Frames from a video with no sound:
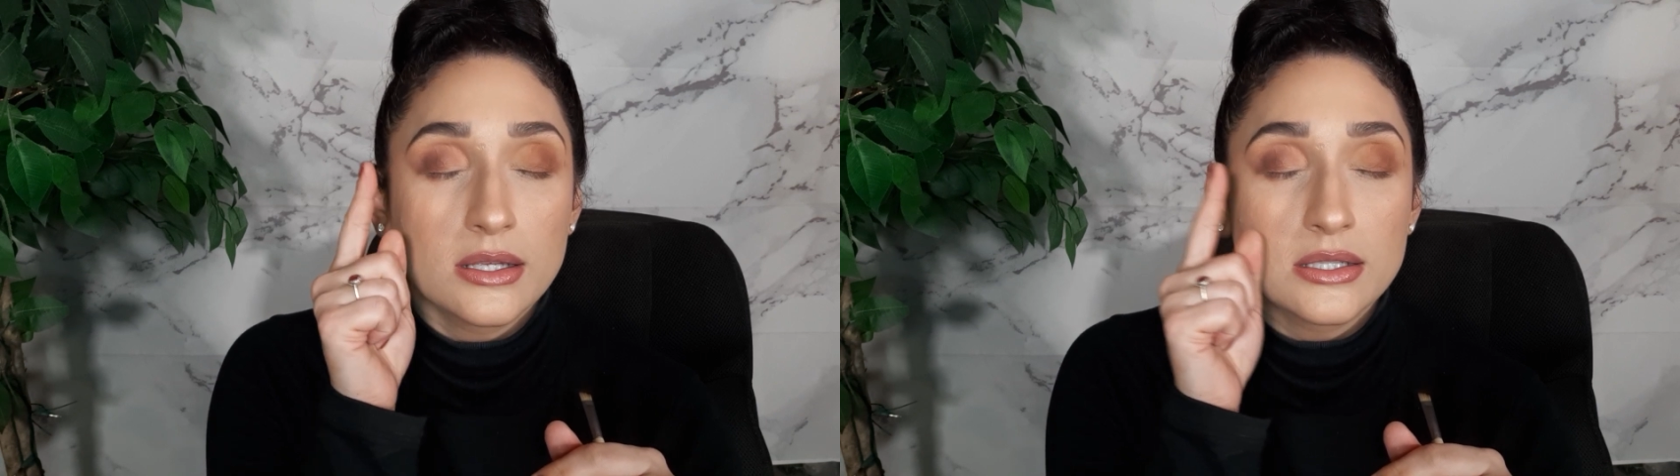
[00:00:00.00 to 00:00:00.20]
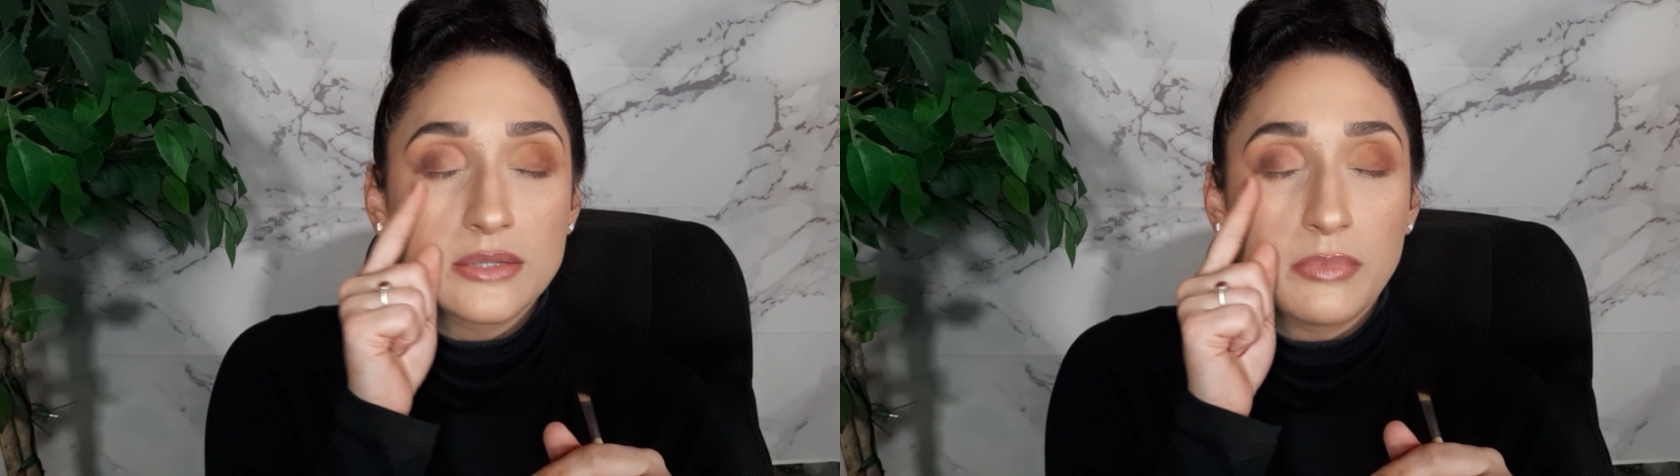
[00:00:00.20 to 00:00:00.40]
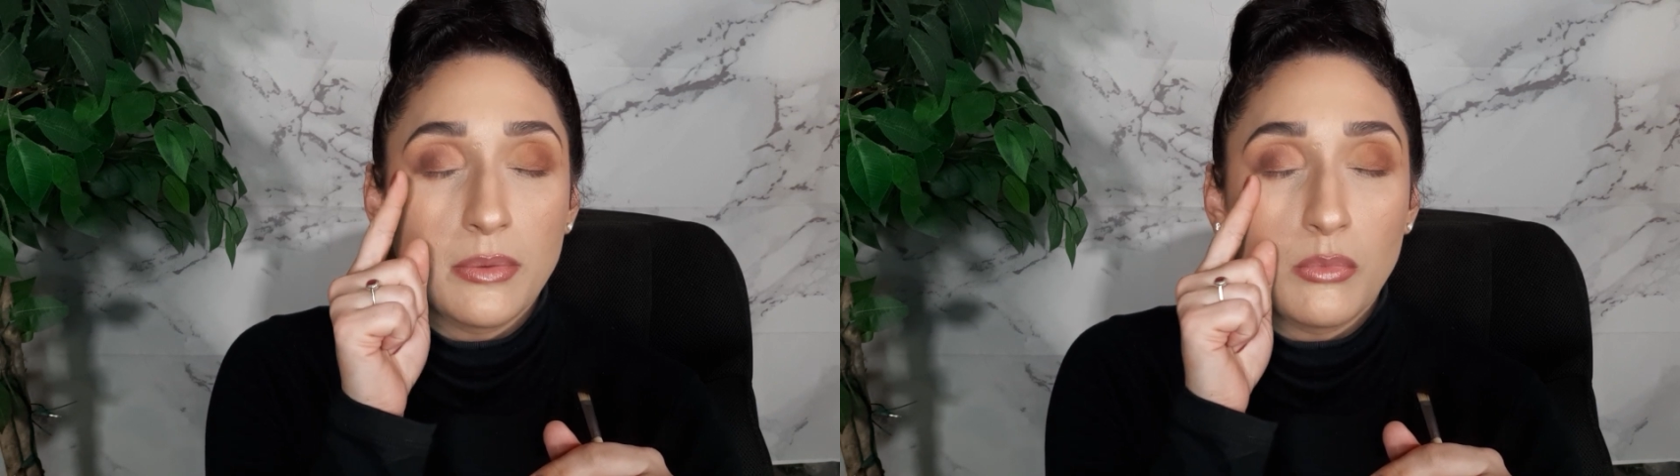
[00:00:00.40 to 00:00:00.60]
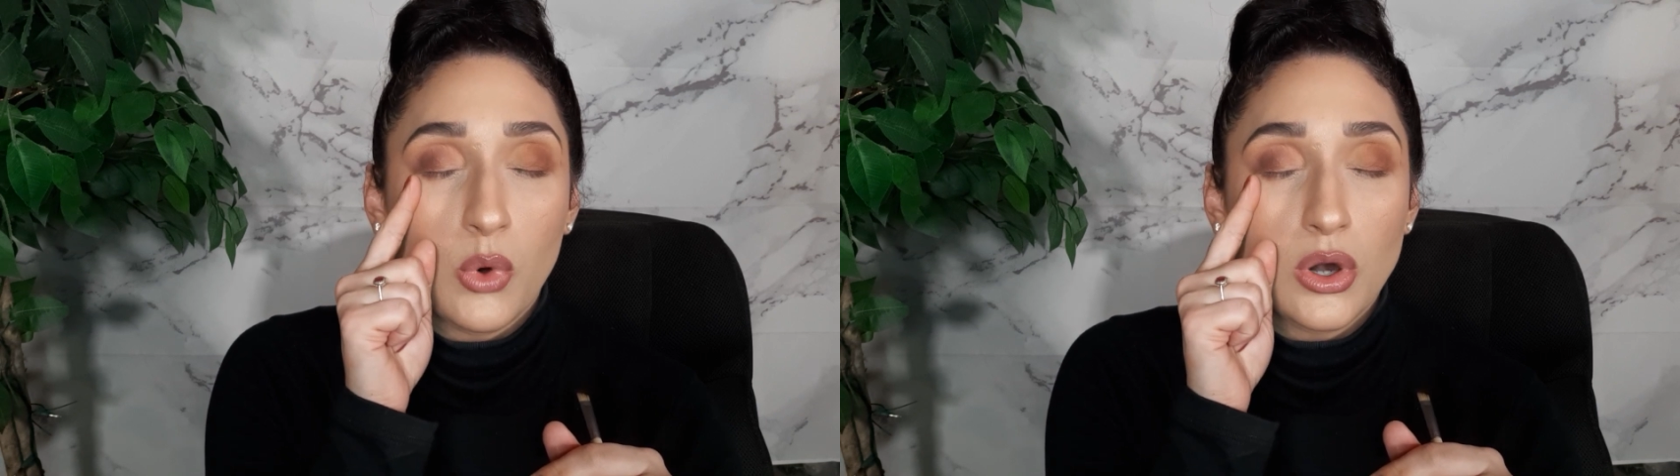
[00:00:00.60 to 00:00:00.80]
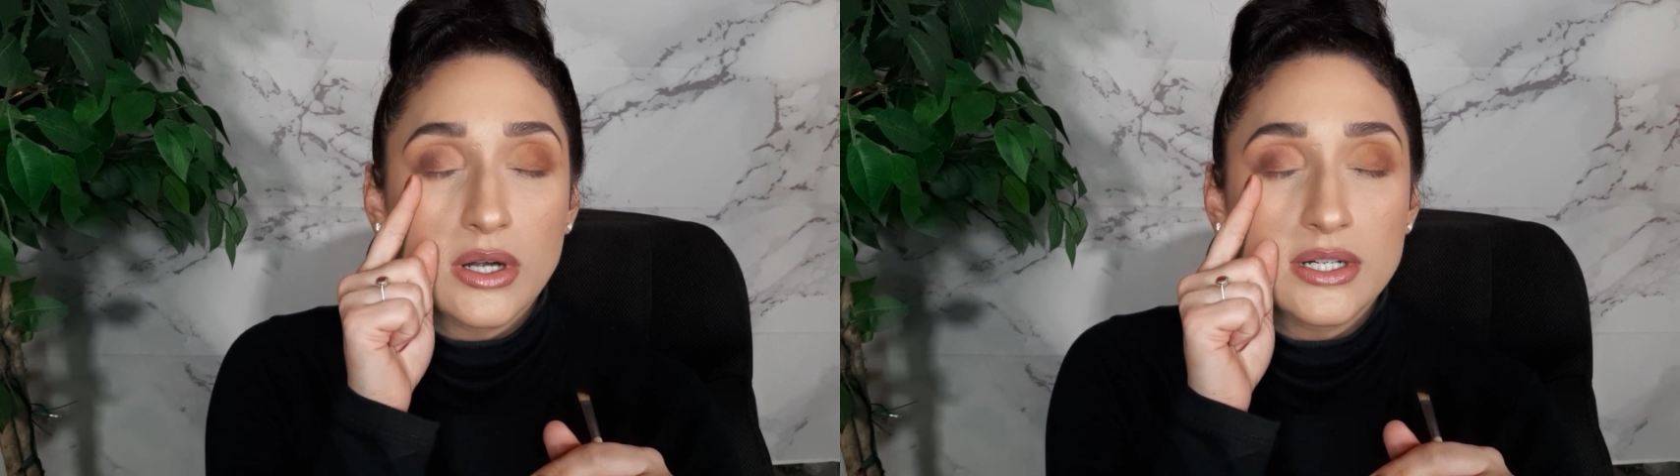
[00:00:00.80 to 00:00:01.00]
It's a bit
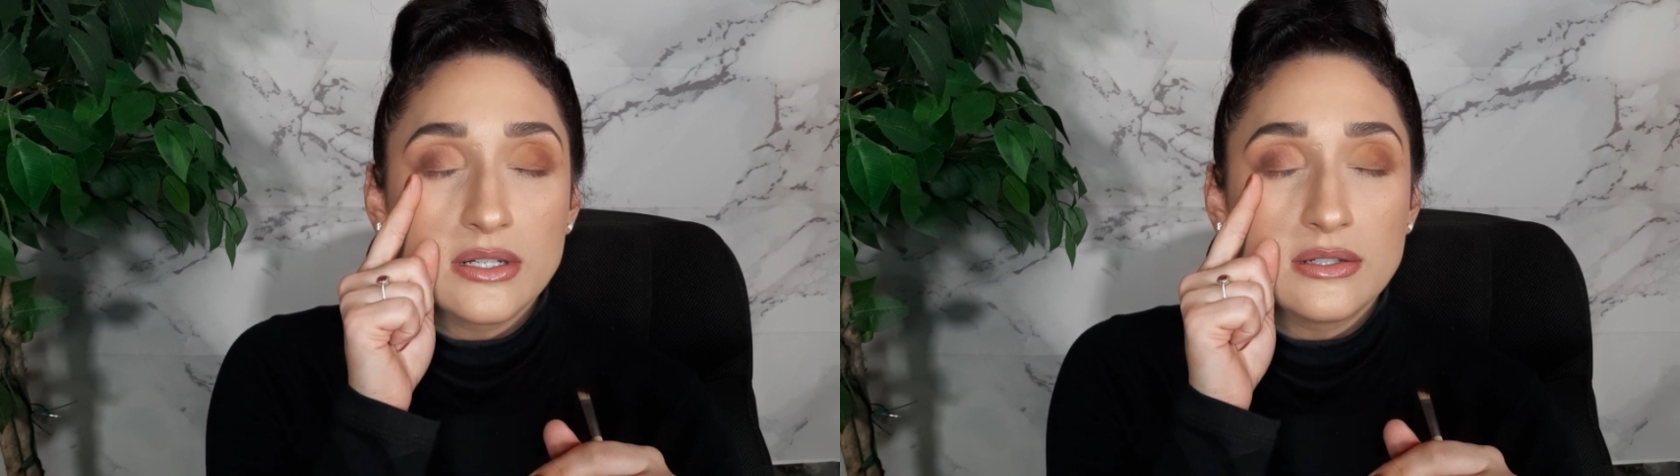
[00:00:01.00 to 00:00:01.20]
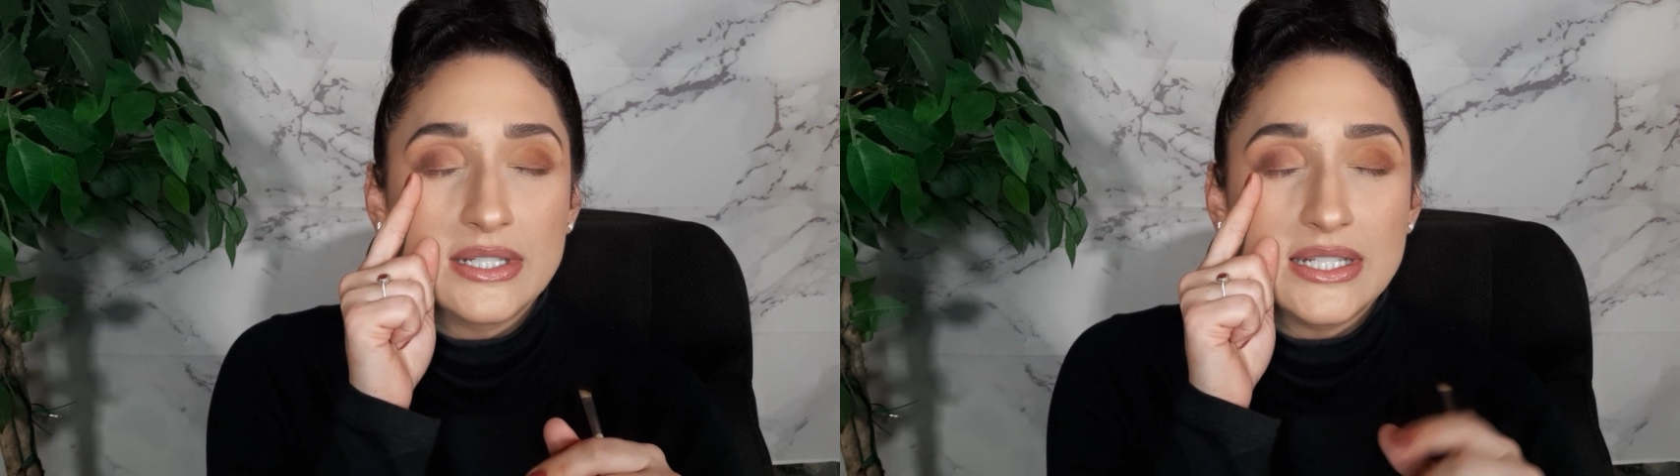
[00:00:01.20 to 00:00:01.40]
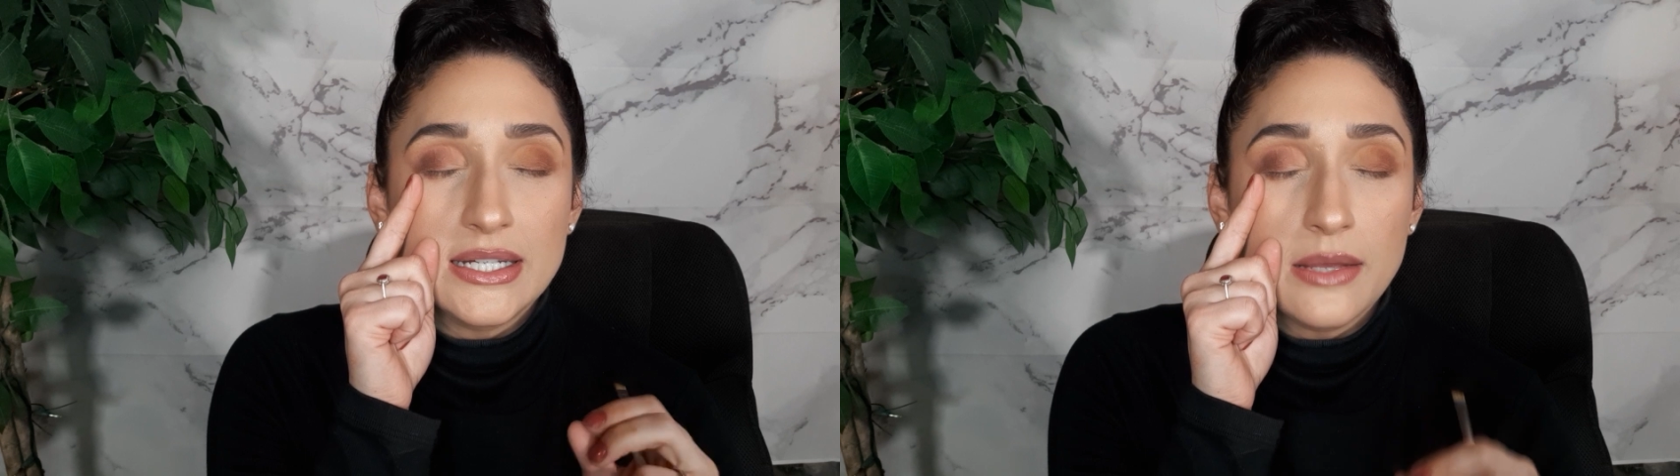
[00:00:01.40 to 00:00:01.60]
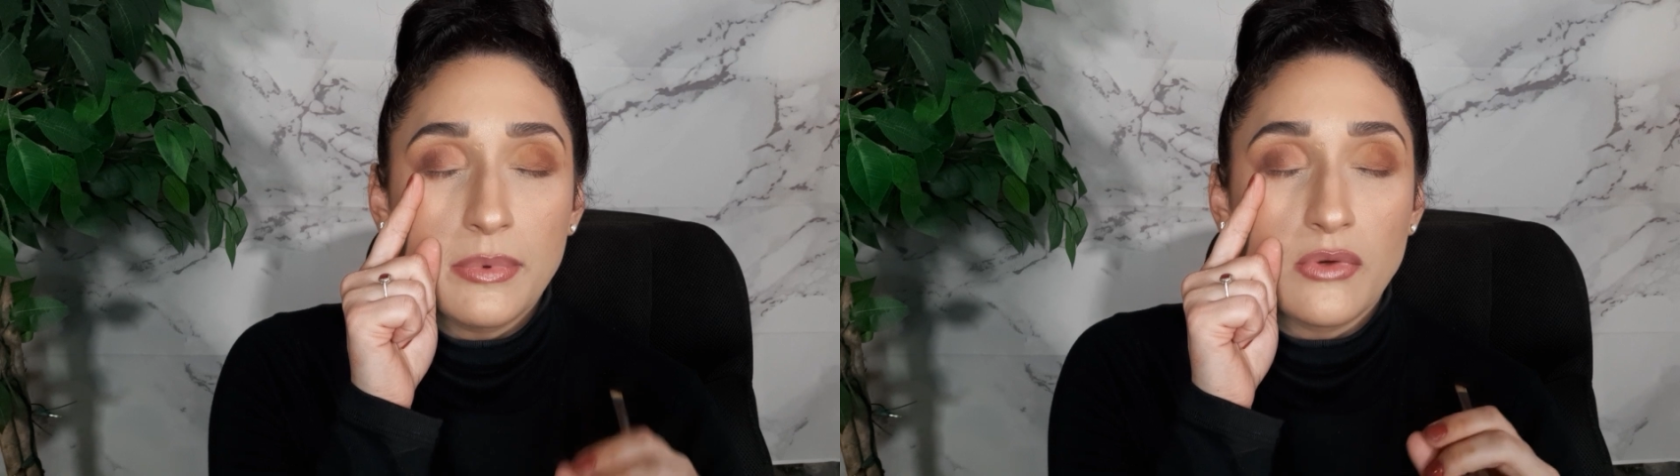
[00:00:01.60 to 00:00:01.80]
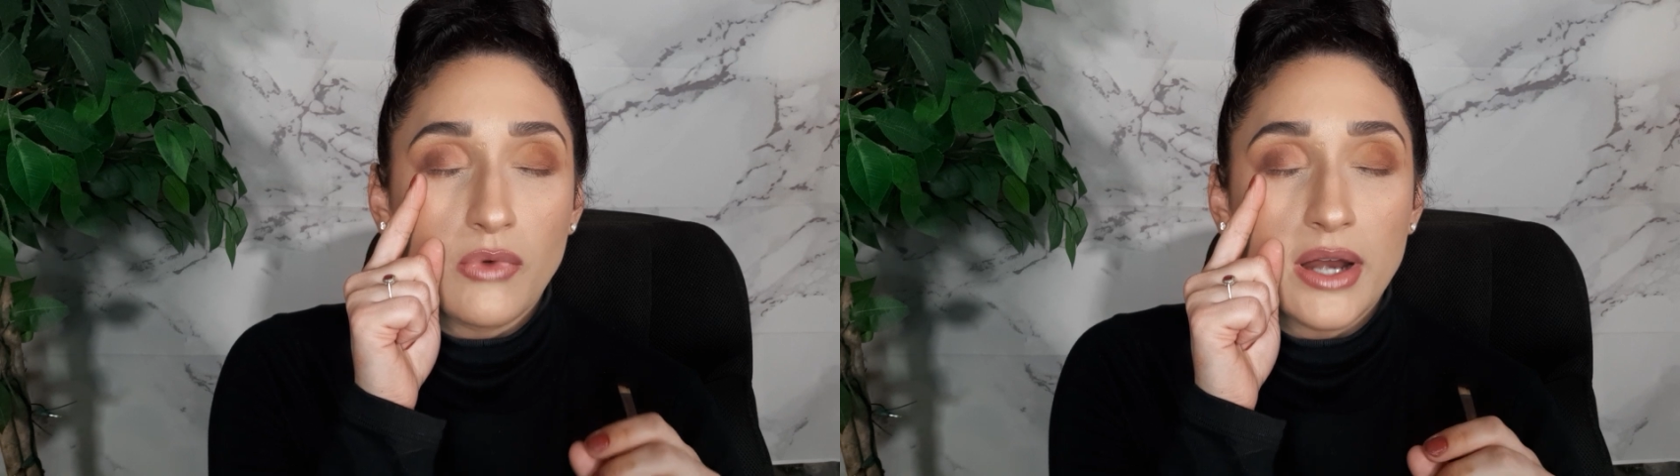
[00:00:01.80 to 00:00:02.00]
more deep
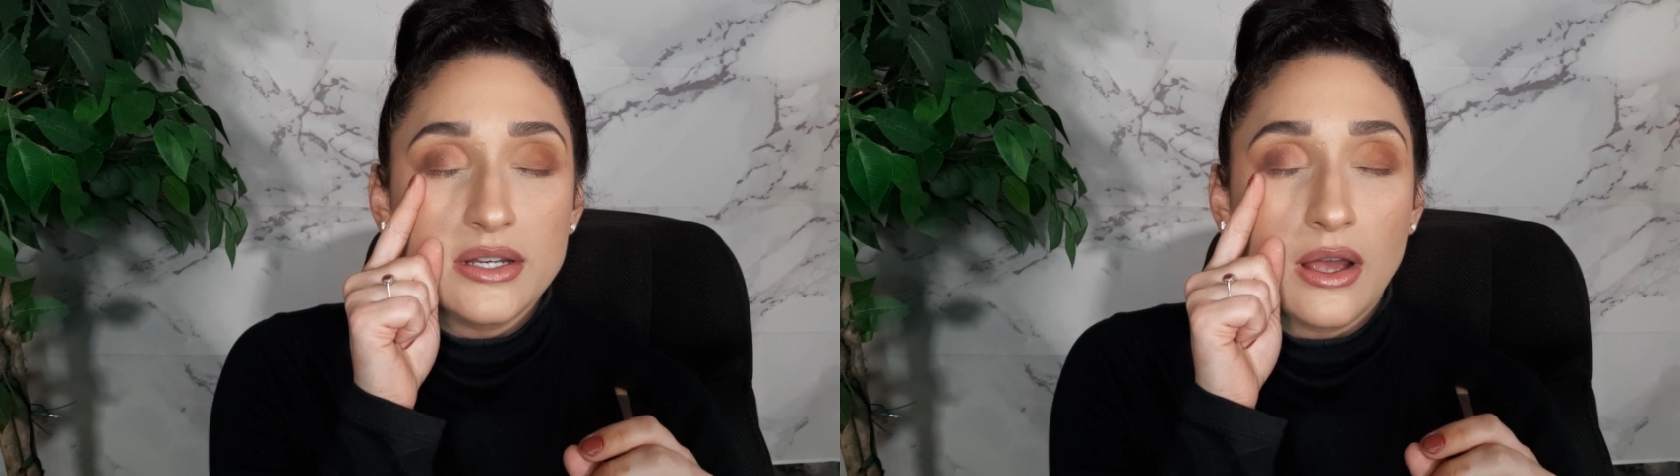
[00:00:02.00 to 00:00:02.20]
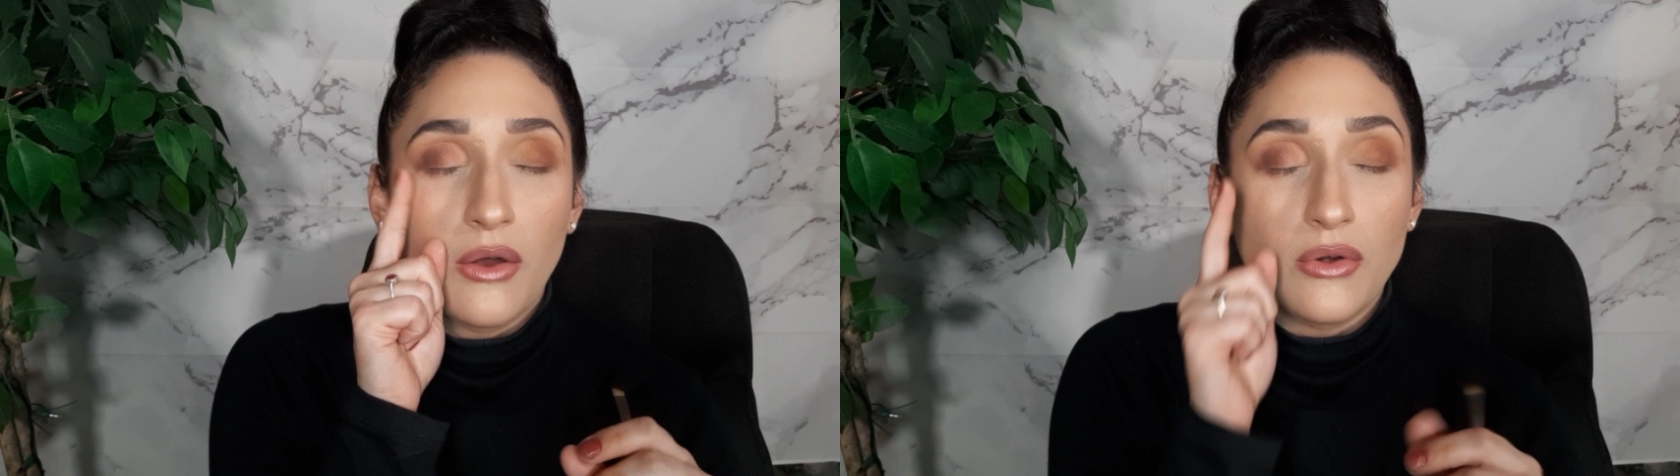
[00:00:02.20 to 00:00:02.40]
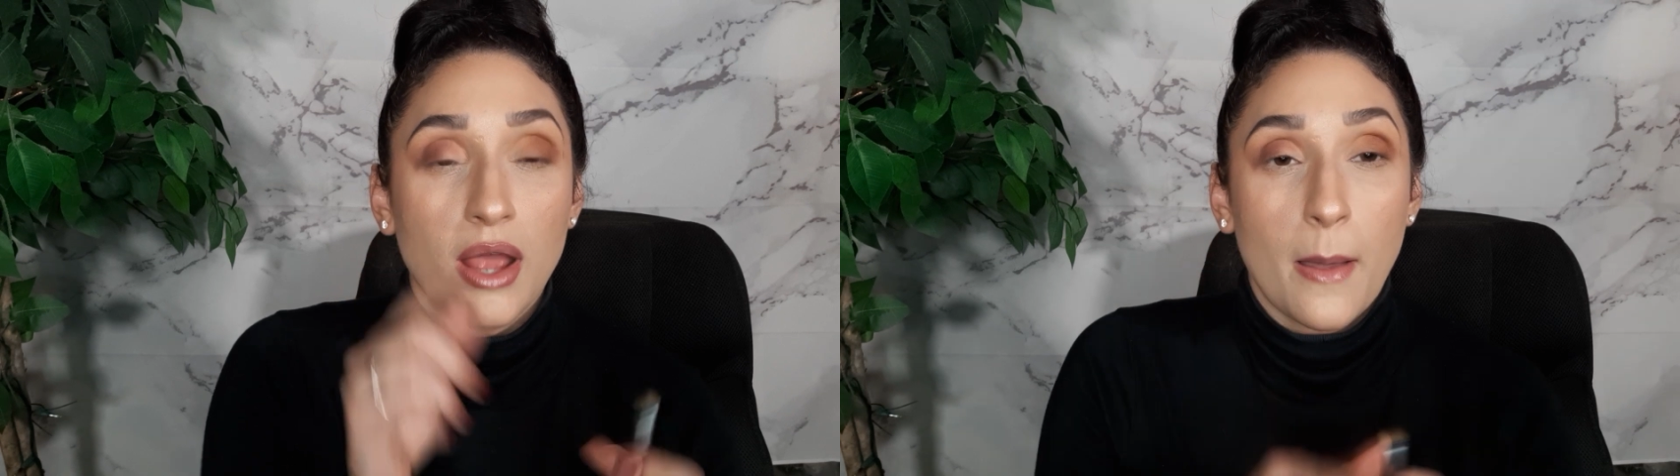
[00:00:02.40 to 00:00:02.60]
in red tone,